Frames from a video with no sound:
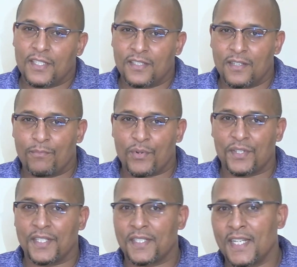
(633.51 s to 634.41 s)
it's a
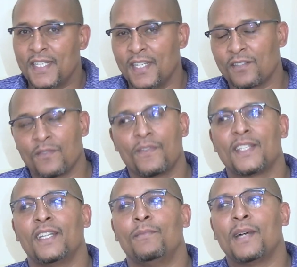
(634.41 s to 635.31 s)
process that takes over
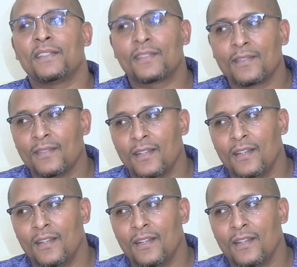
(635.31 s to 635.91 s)
10 months.